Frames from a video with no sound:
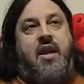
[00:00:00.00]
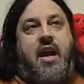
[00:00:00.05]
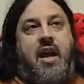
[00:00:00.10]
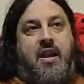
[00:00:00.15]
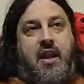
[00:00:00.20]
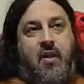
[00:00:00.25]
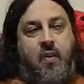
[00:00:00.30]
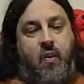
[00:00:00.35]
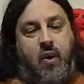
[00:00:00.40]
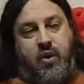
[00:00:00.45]

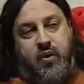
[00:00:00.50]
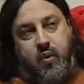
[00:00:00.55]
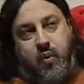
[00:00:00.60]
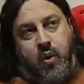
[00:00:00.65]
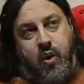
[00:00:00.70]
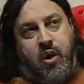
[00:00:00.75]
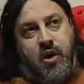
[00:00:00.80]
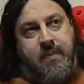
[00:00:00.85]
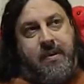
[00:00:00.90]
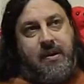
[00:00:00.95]
In other words,
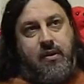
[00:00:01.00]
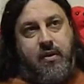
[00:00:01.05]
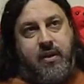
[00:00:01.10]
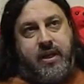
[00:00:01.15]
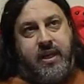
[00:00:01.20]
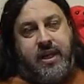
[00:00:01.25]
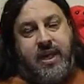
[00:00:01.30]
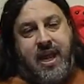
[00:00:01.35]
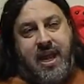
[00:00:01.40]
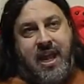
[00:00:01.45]
we're going to be
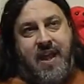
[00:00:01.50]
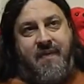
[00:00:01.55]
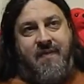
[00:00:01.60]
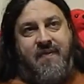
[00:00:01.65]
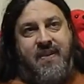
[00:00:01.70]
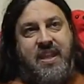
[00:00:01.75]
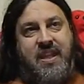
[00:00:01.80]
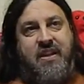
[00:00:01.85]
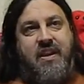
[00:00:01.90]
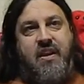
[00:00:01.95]
looking
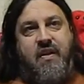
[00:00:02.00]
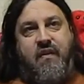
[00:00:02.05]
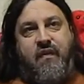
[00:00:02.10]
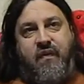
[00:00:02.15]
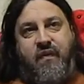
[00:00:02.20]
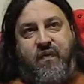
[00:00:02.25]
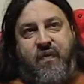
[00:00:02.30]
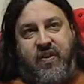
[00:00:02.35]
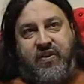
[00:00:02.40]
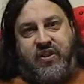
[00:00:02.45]
at the
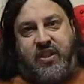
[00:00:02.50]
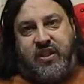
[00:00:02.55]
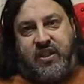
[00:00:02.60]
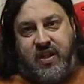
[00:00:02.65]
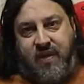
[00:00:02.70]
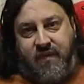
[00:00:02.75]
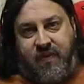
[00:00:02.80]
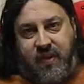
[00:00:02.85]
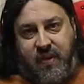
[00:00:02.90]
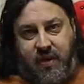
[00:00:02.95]
physics
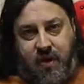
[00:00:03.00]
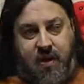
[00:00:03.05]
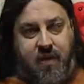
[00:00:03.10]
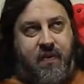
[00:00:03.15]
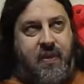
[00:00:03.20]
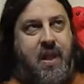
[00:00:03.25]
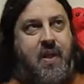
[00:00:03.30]
of the Earth.